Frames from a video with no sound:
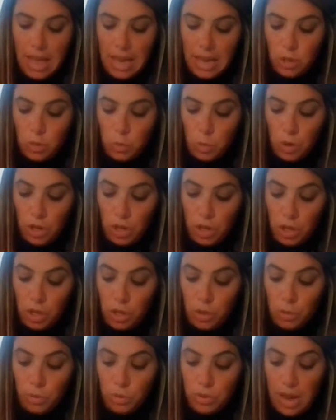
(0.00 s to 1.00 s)
is we're going
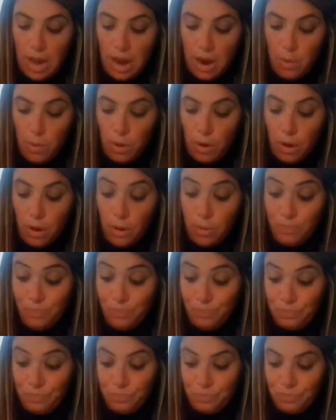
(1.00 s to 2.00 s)
to use our,
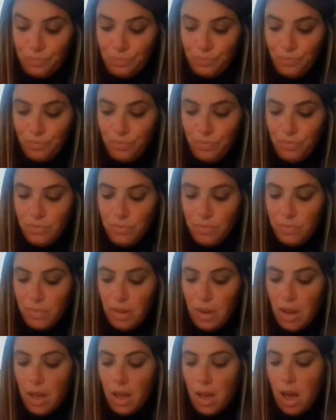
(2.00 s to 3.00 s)

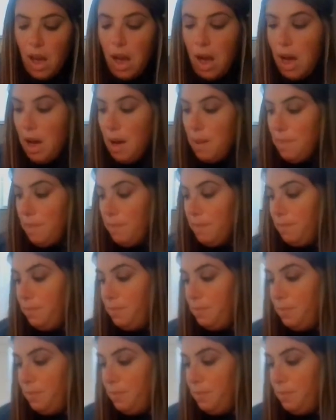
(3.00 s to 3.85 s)
what's